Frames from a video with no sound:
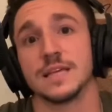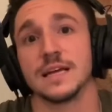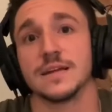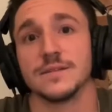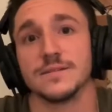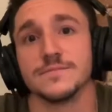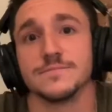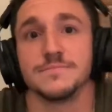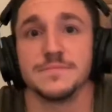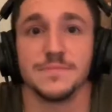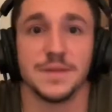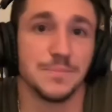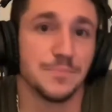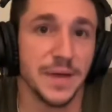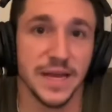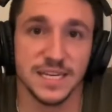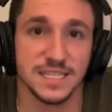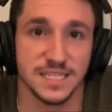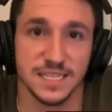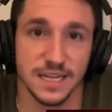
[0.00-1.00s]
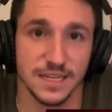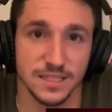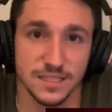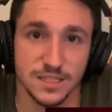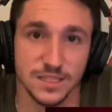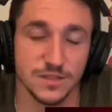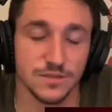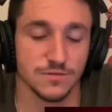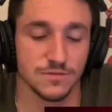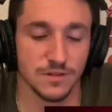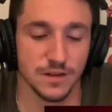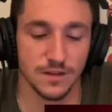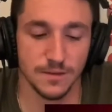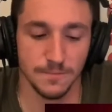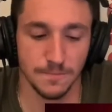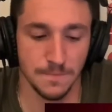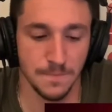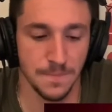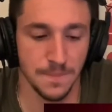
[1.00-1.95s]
That it makes sense too, right?